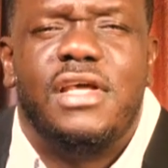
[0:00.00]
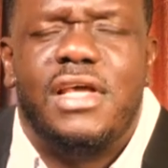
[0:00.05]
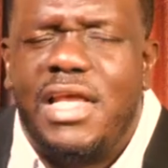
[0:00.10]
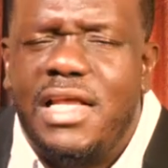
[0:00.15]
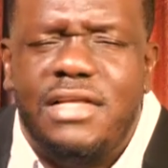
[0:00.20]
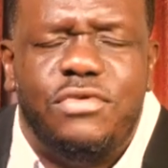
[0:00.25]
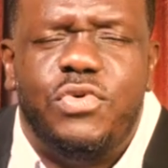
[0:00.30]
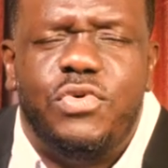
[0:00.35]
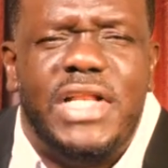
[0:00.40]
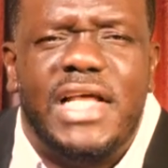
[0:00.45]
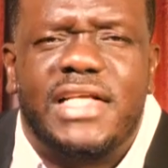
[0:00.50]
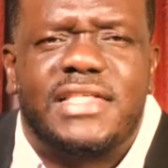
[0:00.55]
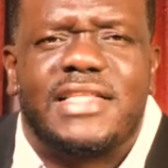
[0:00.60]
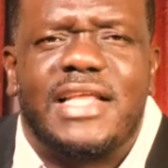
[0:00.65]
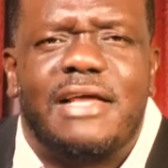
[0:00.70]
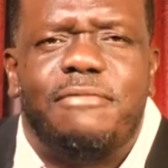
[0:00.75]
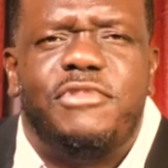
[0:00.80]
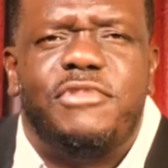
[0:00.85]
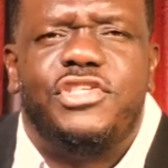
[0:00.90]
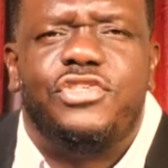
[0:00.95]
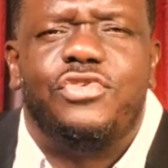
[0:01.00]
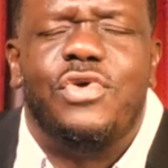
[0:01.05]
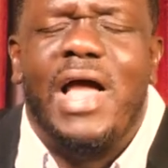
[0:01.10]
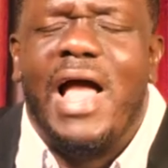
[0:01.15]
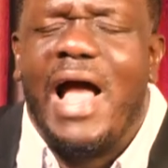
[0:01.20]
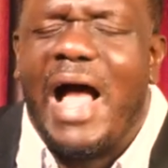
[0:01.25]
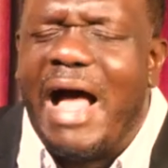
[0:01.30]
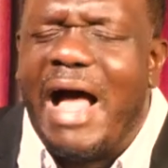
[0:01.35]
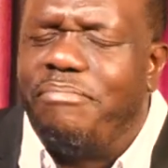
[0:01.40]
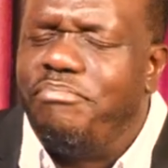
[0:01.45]
He will establish you.
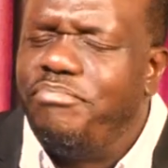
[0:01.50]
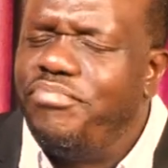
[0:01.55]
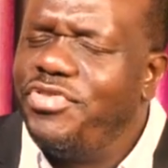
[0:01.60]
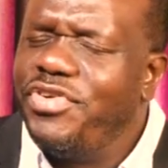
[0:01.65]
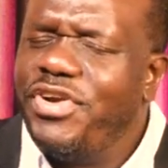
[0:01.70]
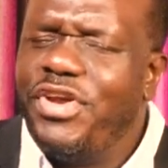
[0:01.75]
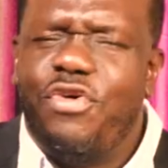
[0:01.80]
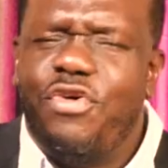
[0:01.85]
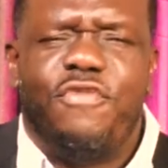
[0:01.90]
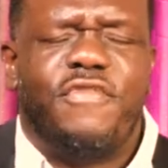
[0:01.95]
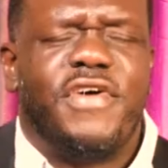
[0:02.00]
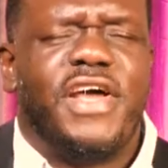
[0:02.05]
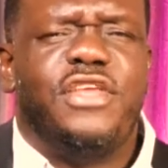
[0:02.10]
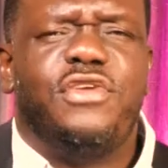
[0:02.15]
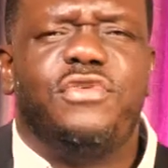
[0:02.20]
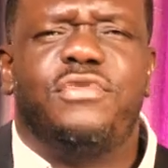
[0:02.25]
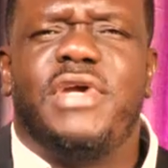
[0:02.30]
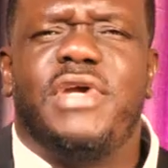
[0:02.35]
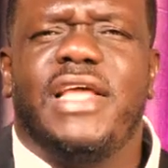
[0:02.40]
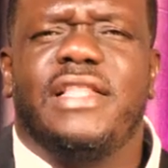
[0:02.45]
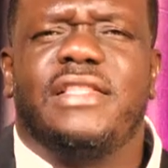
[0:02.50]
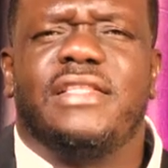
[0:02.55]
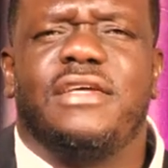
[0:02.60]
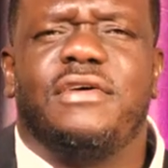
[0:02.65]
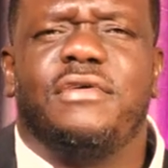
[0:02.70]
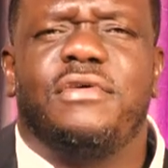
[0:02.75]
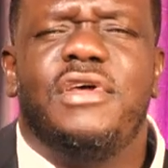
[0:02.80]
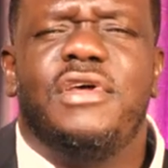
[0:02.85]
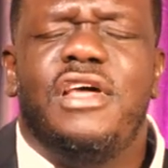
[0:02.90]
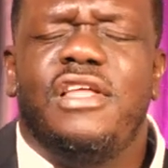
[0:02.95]
I pray over you right
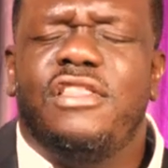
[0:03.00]
now.